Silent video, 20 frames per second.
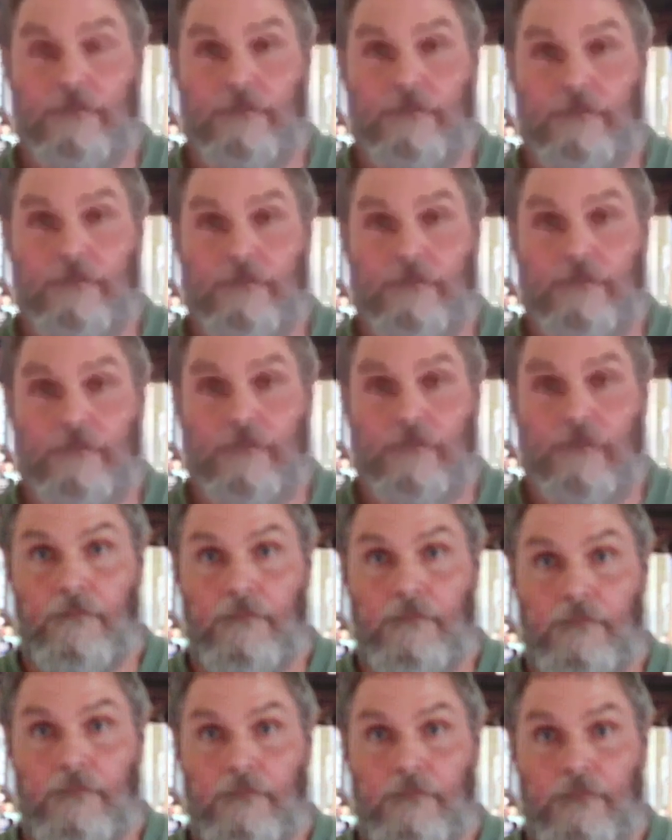
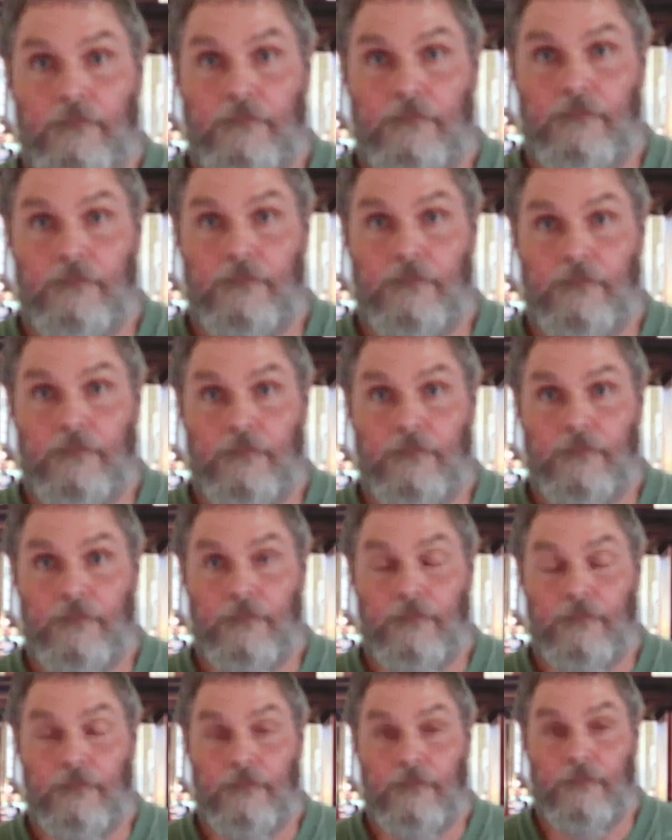
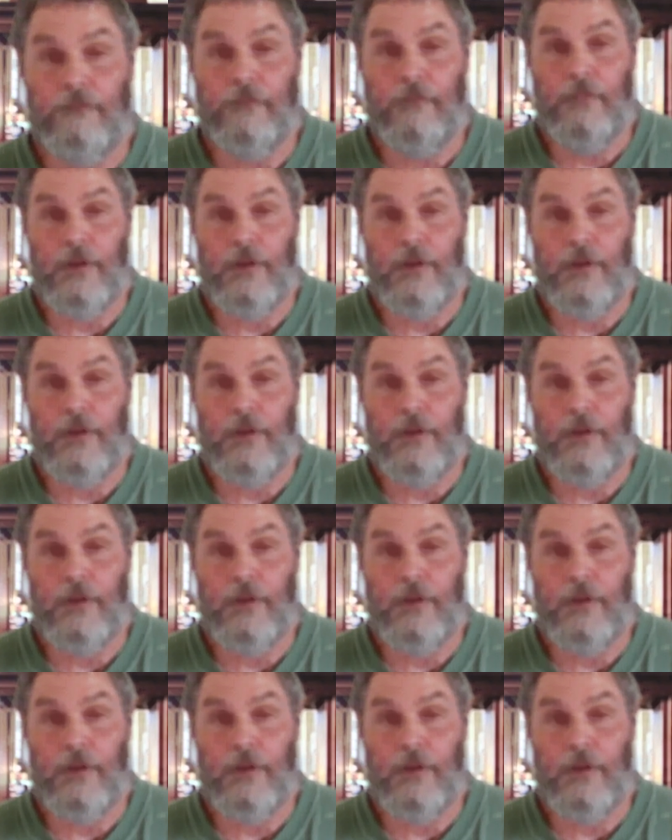(silence)